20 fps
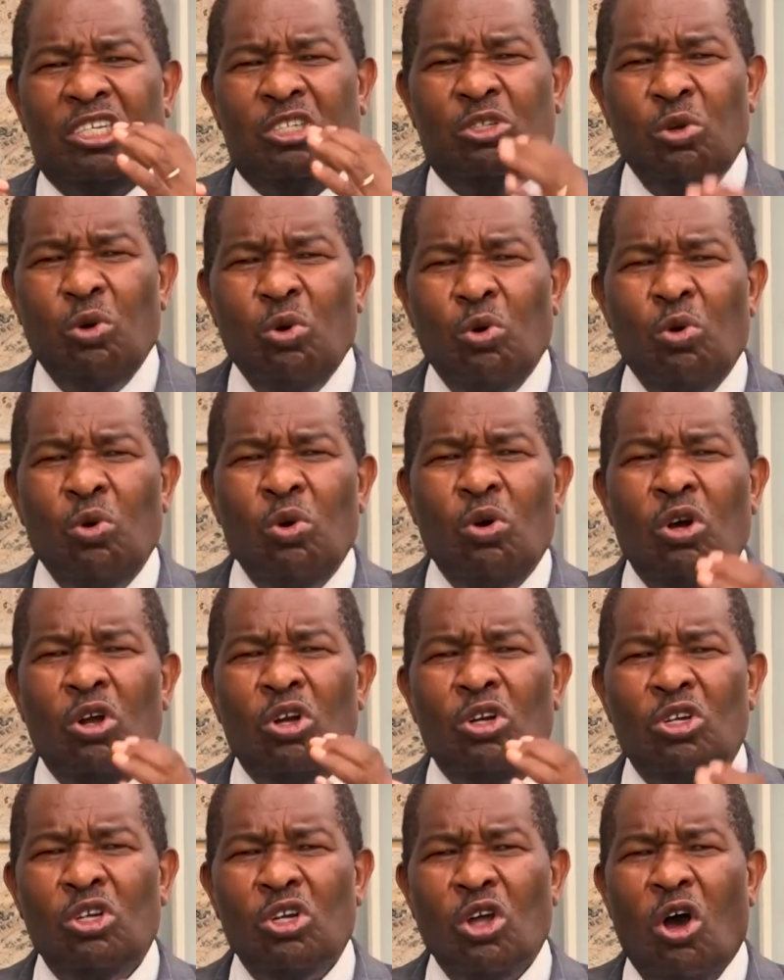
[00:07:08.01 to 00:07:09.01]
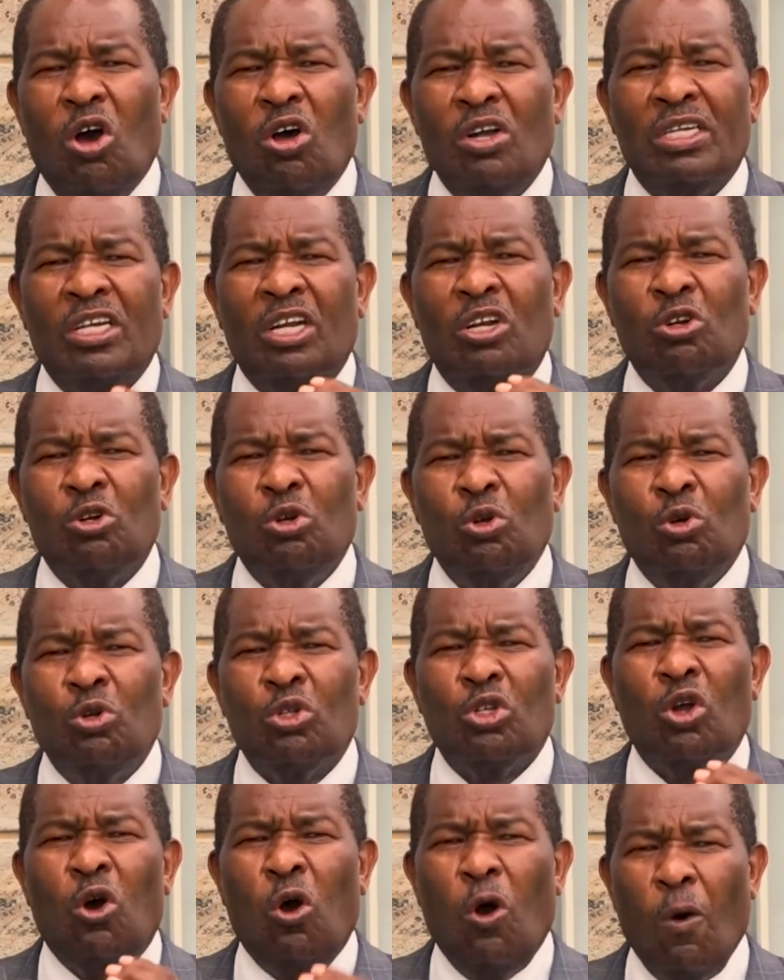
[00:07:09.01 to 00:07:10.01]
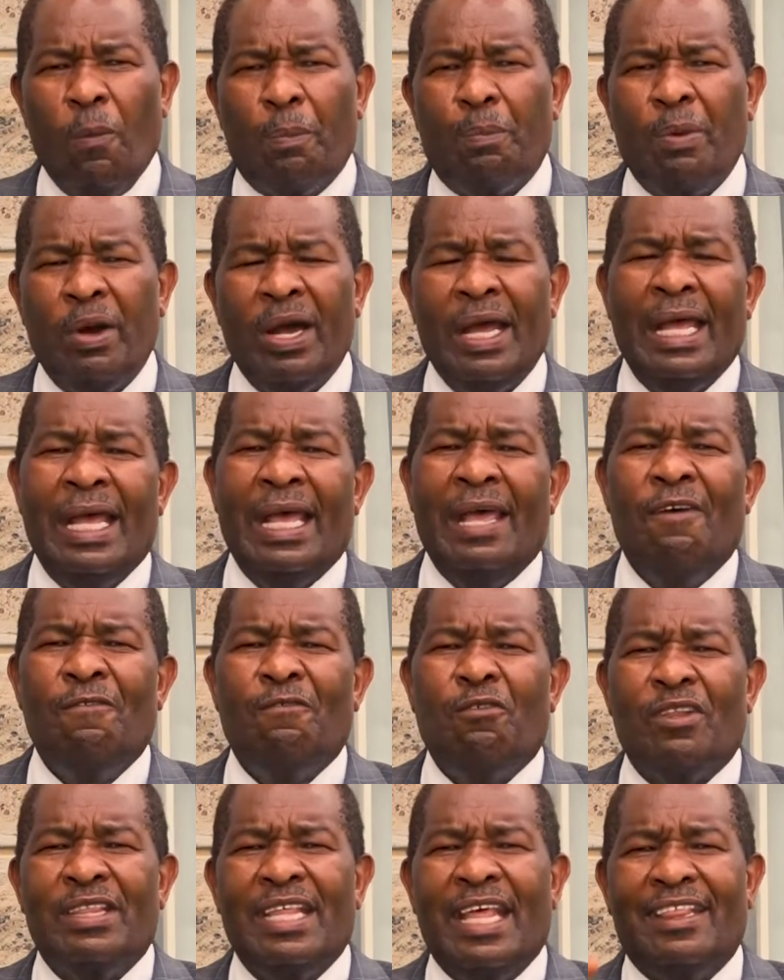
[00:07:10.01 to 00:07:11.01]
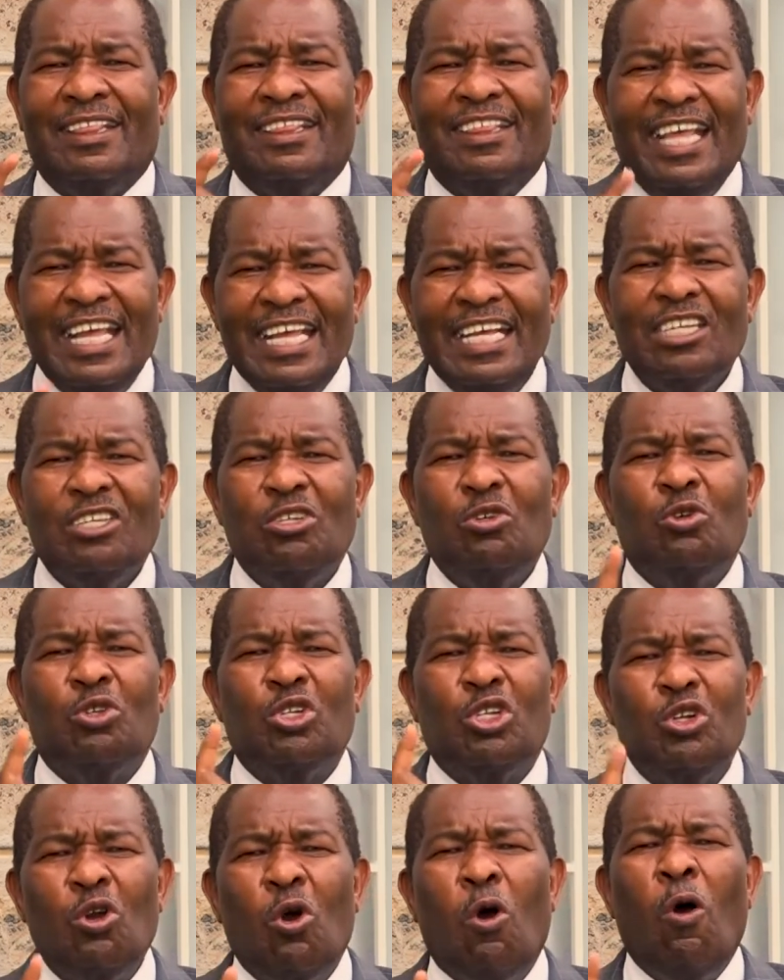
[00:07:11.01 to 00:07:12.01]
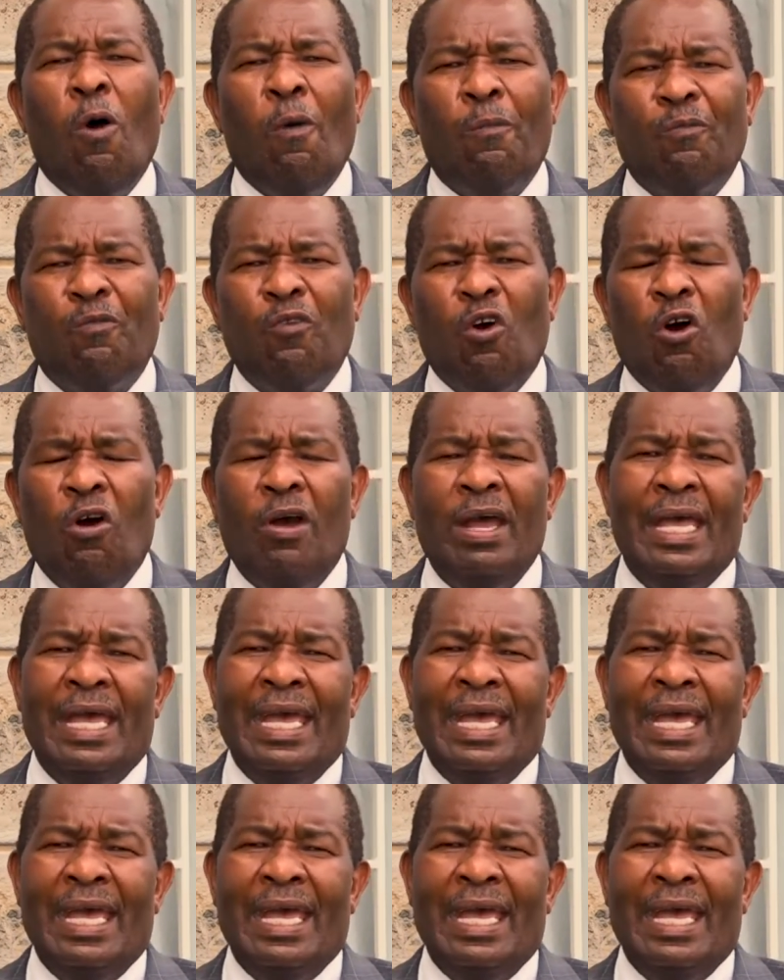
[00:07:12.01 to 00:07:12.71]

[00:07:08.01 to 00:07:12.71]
Do not lose hope for the things you still hope for.